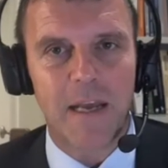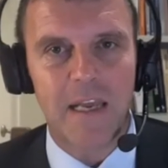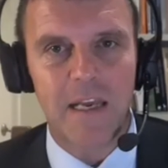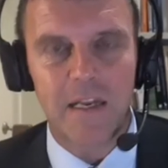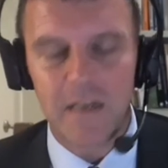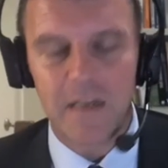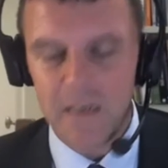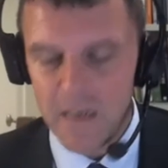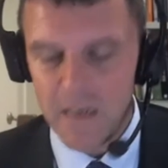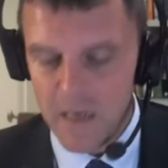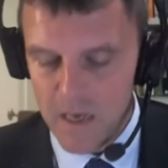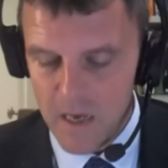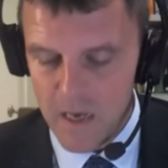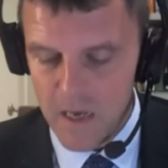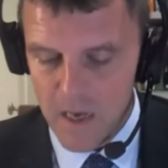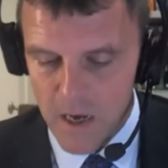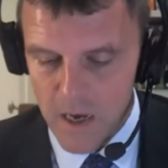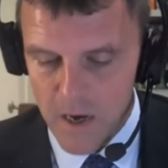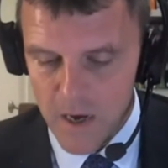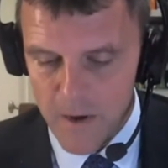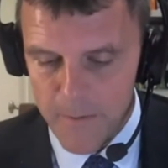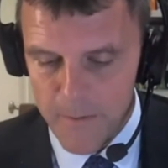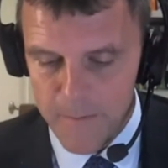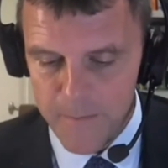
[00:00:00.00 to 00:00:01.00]
in.
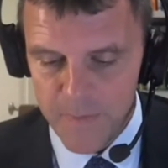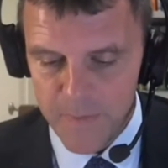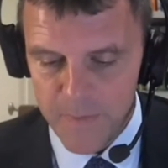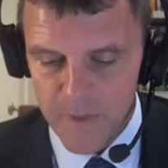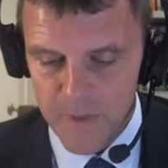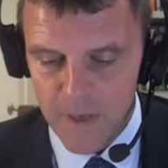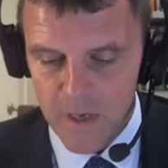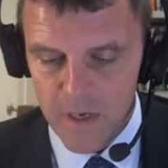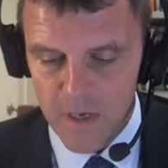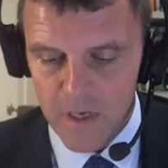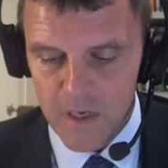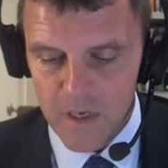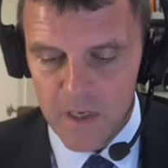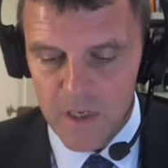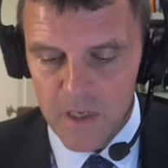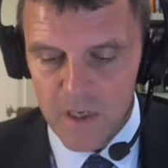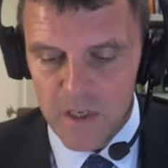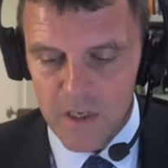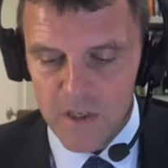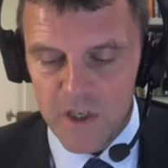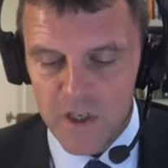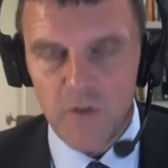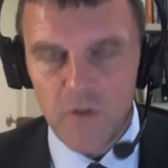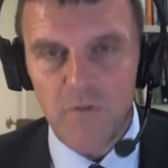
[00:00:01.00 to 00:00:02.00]
And
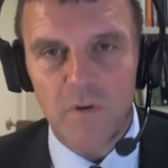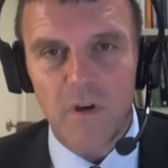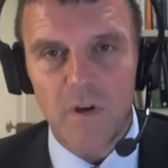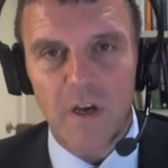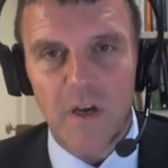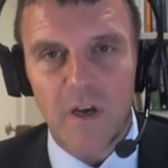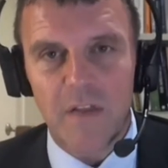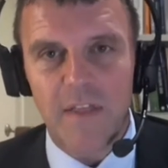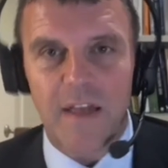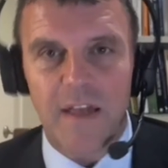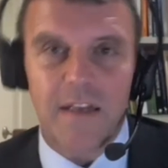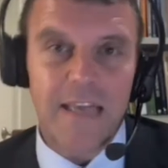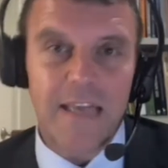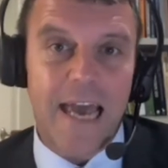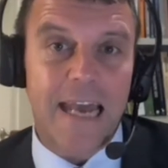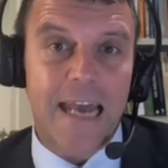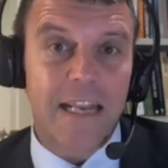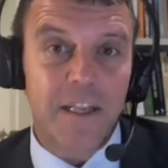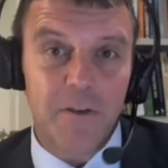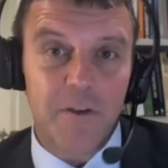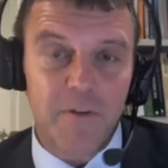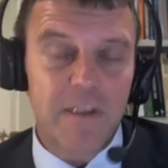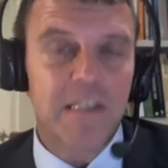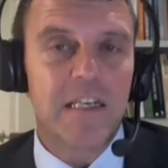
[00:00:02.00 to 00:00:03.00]
then
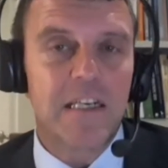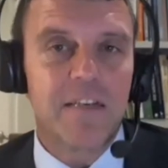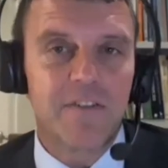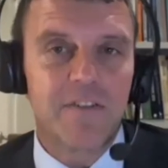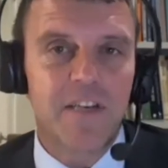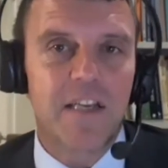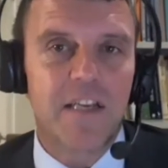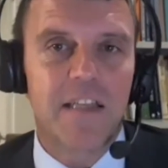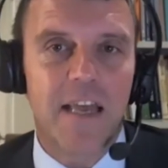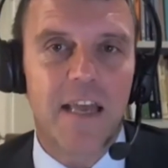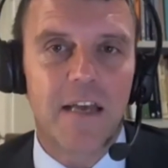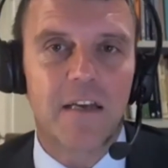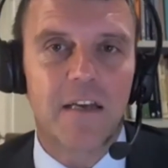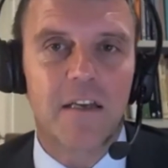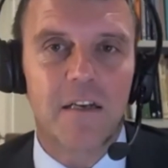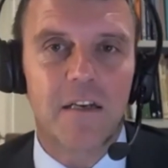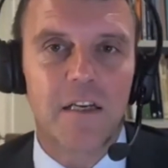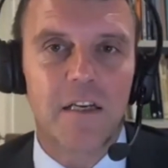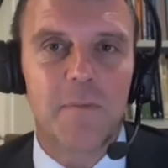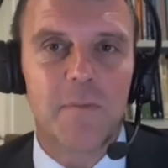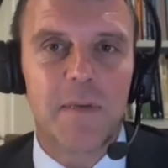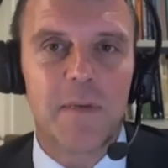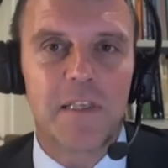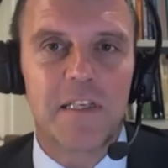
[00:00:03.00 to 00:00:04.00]
Canada recently said they're going to
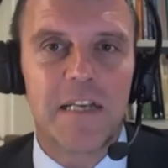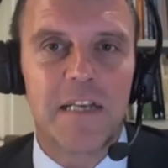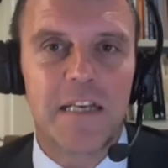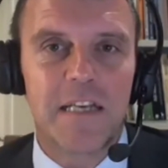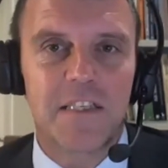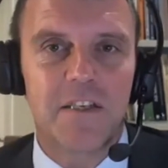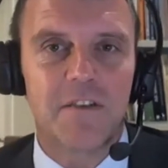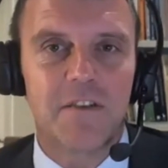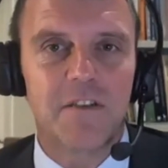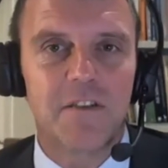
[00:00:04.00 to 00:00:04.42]
commit to net zero.